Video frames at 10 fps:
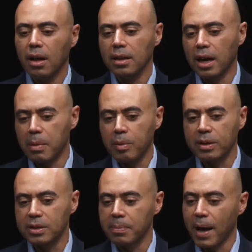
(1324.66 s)
lot of people
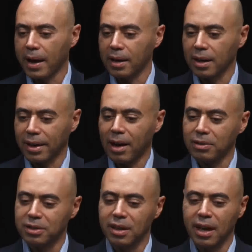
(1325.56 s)
sit back on the
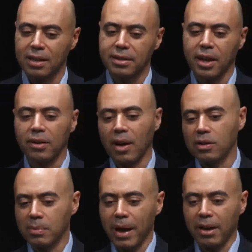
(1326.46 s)
couch today and say, "Oh, that
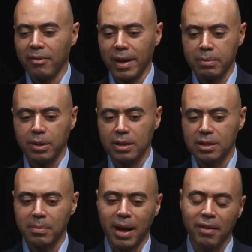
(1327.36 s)
was a bad investment." That was
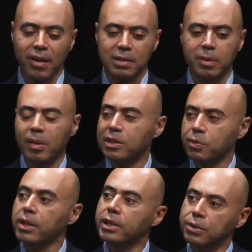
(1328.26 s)
a bad investment. It's
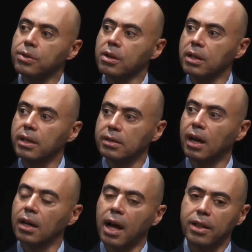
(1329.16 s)
really too early to
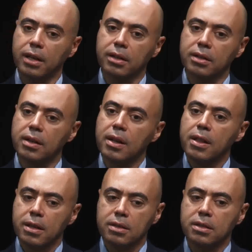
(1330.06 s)
tell. I think
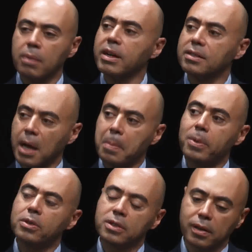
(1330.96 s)
there's some
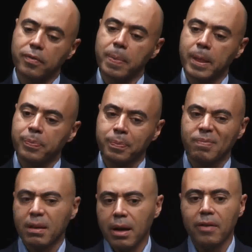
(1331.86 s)
examples of
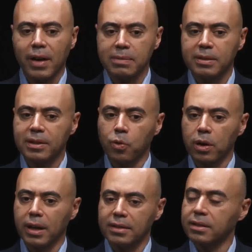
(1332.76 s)
investments that
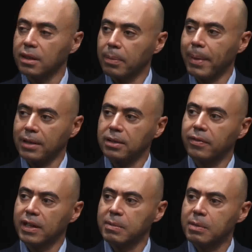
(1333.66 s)
weren't necessarily the best
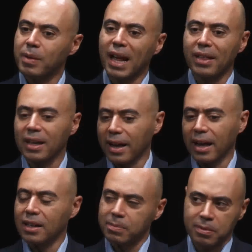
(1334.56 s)
investments, but I think, again,
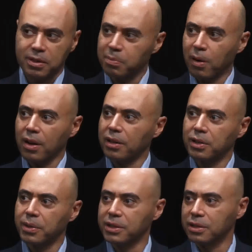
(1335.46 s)
this is part of the
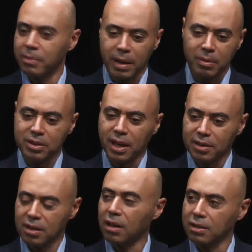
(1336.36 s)
tuition. You make
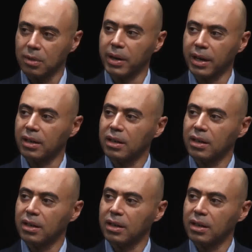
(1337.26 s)
mistakes along the way.